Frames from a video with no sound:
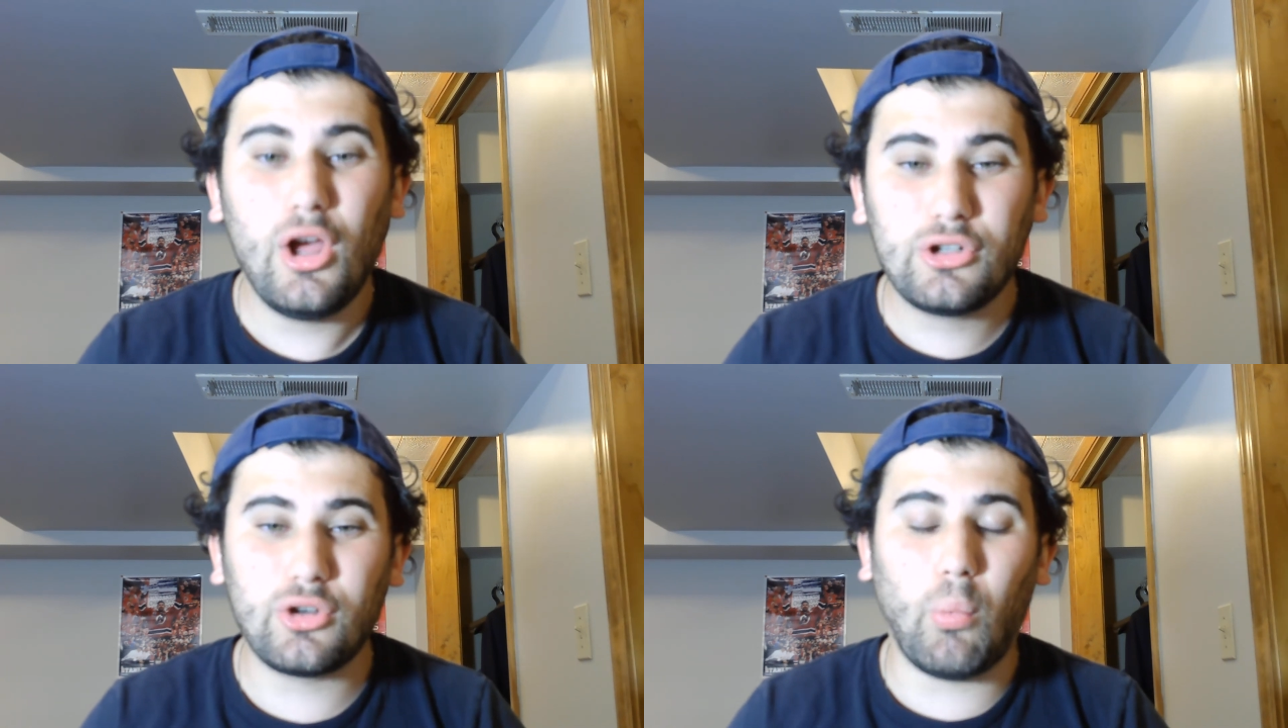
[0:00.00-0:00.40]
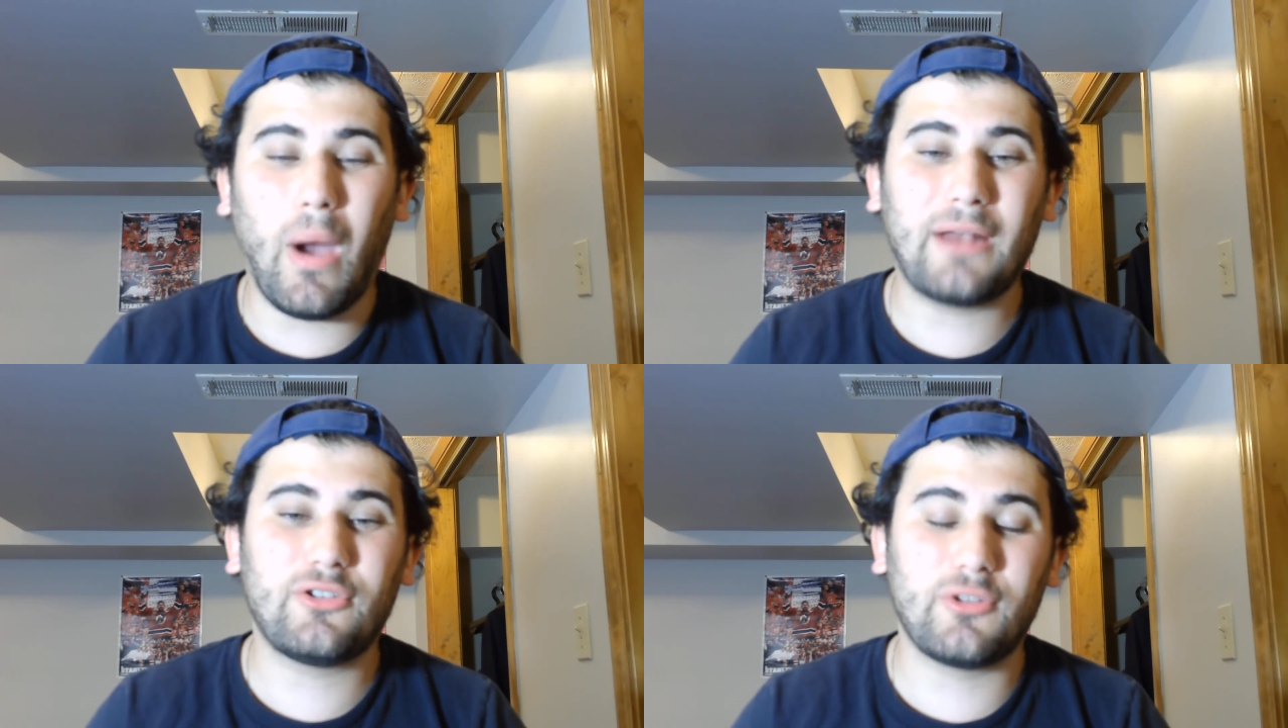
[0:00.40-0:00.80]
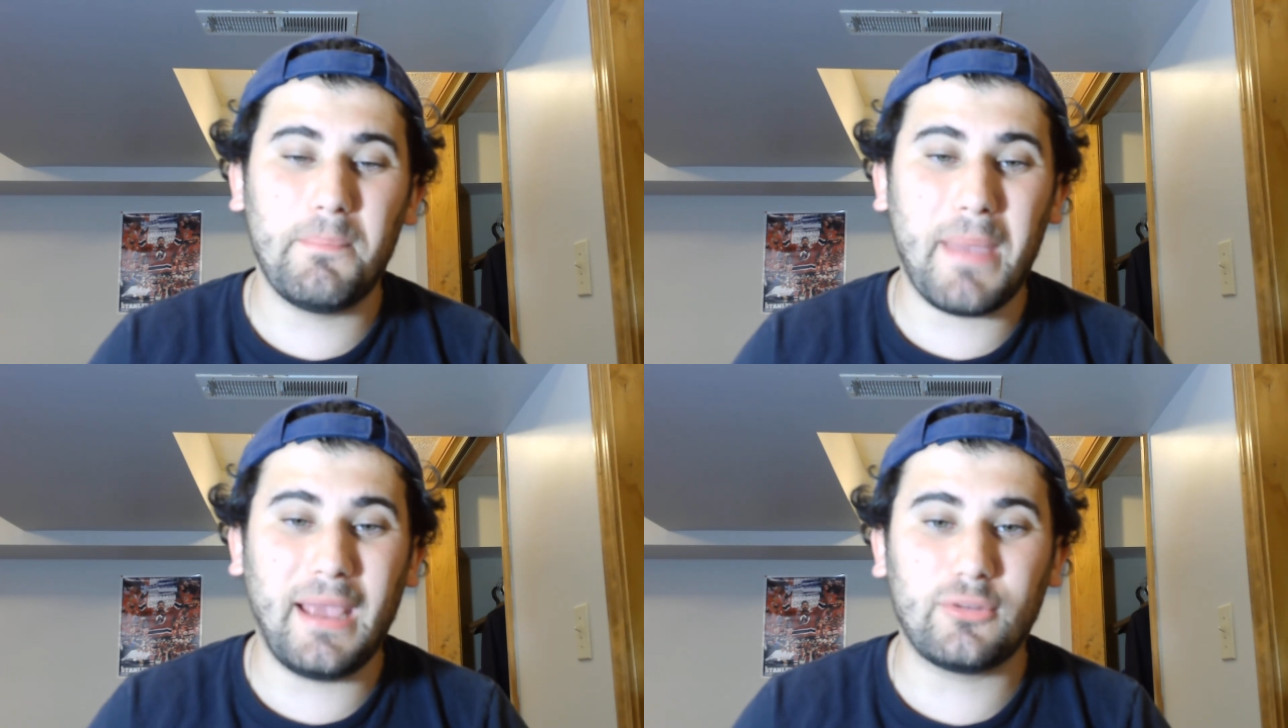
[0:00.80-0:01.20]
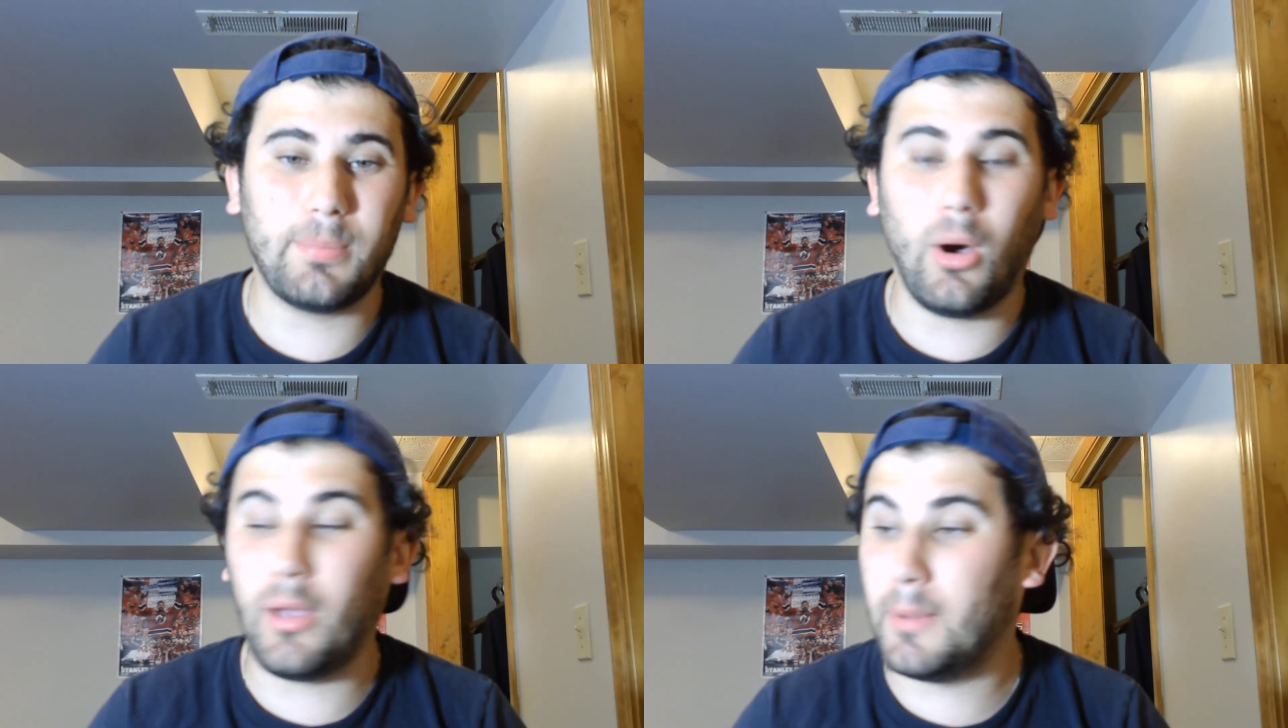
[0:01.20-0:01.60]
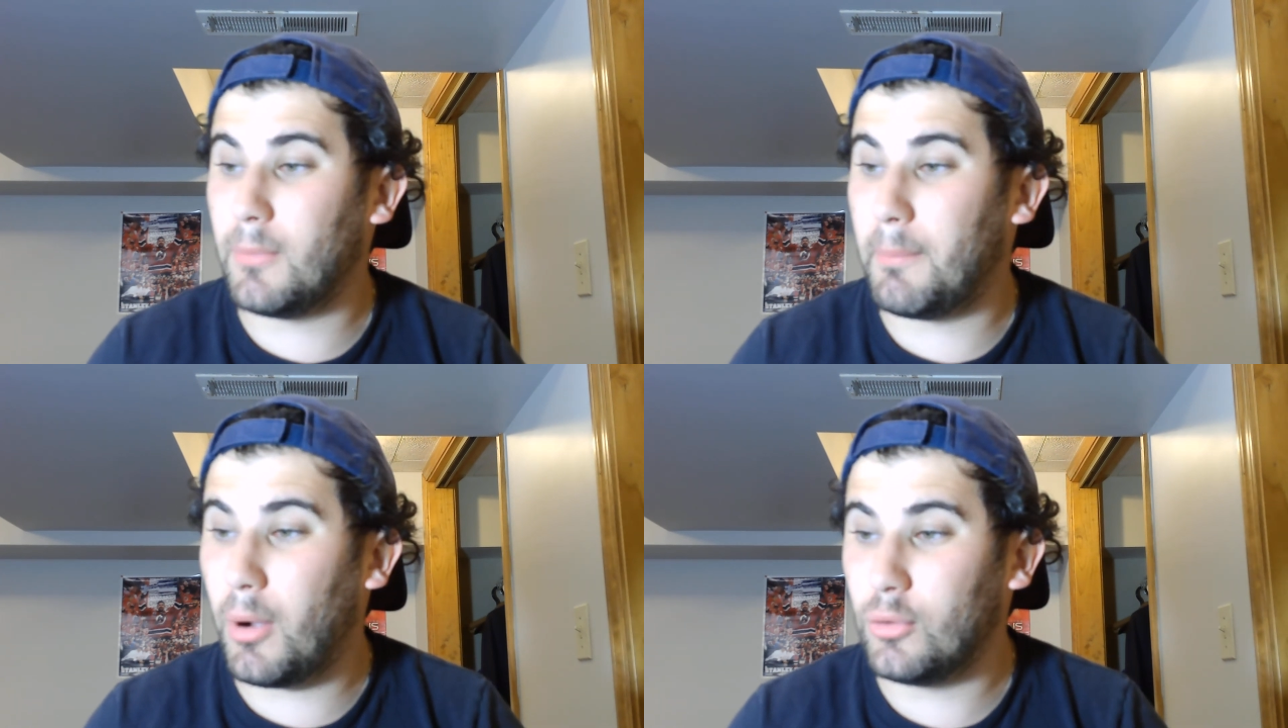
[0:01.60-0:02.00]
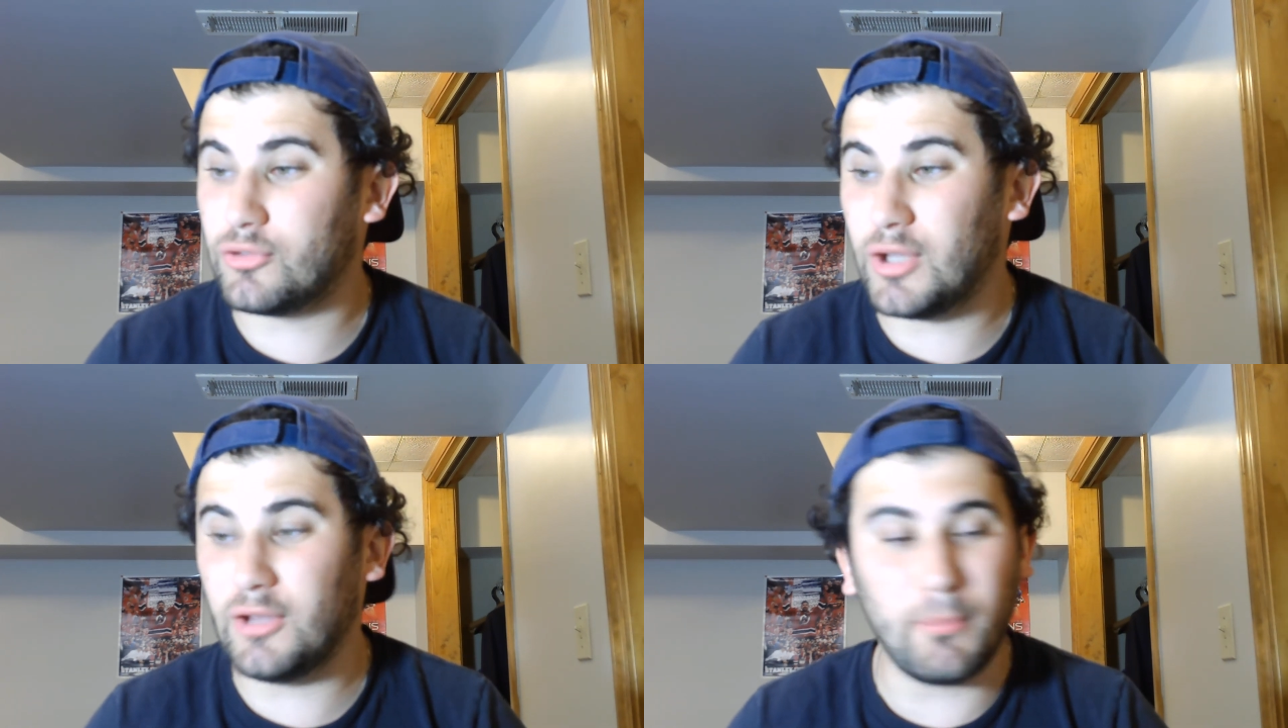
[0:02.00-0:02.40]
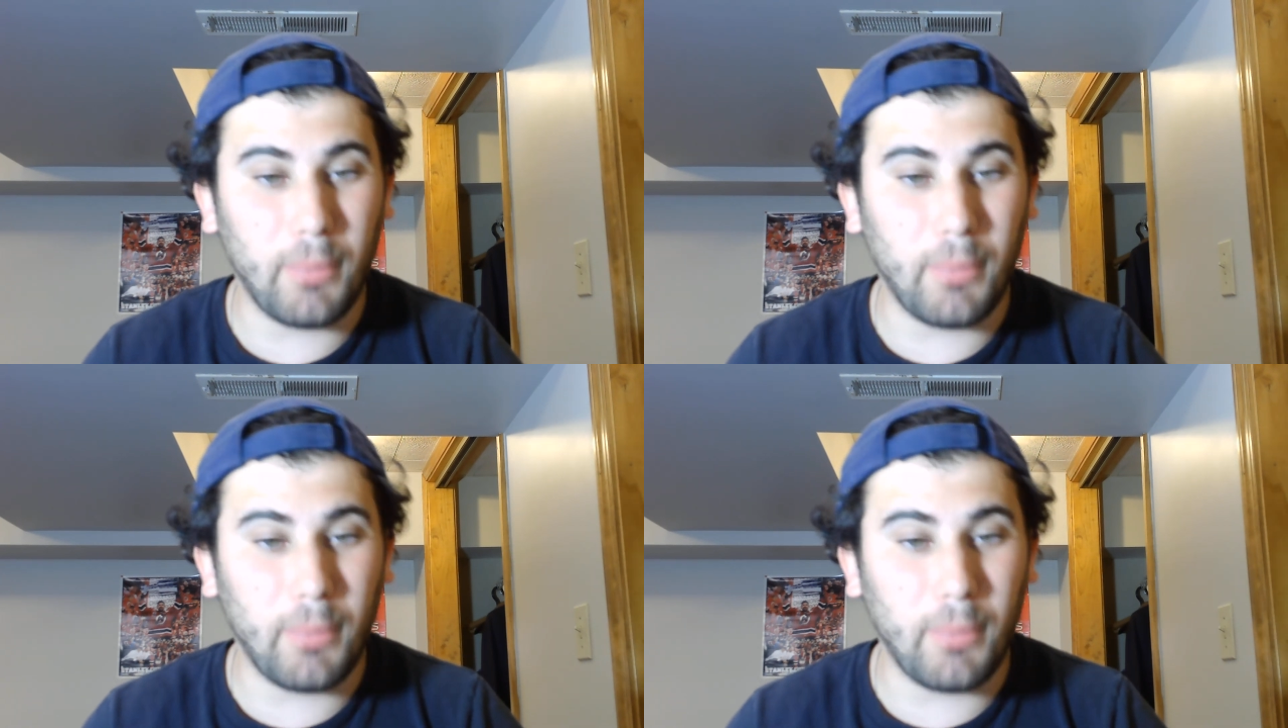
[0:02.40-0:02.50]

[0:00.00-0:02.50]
to watch some baseball in the postseason,